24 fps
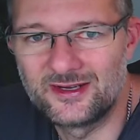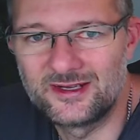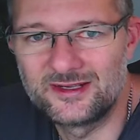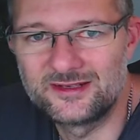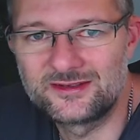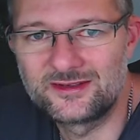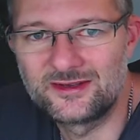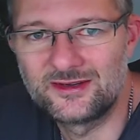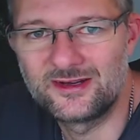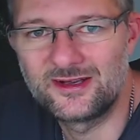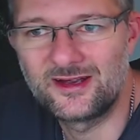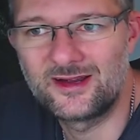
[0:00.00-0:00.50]
He's a
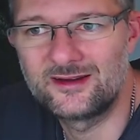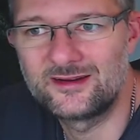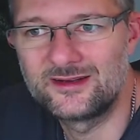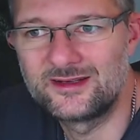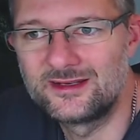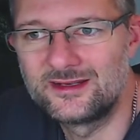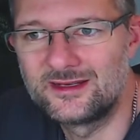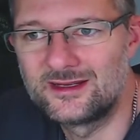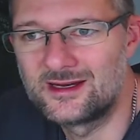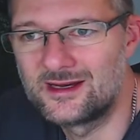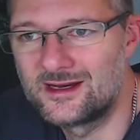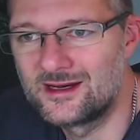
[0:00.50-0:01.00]
guy out in
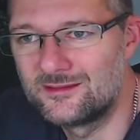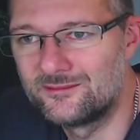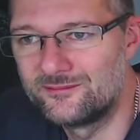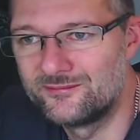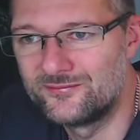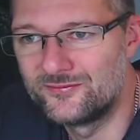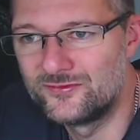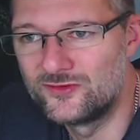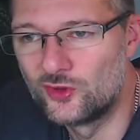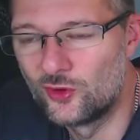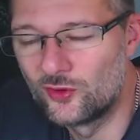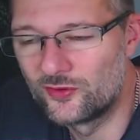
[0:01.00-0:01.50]

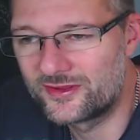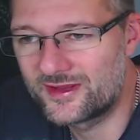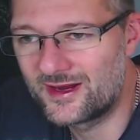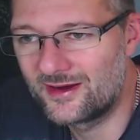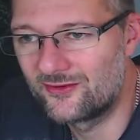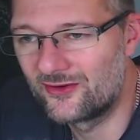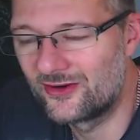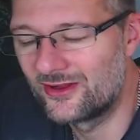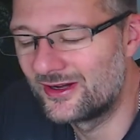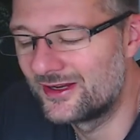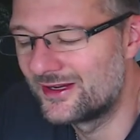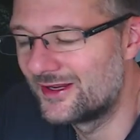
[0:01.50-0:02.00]
North
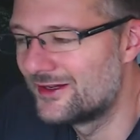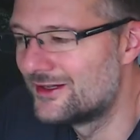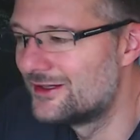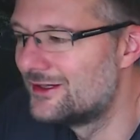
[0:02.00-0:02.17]
Carolina.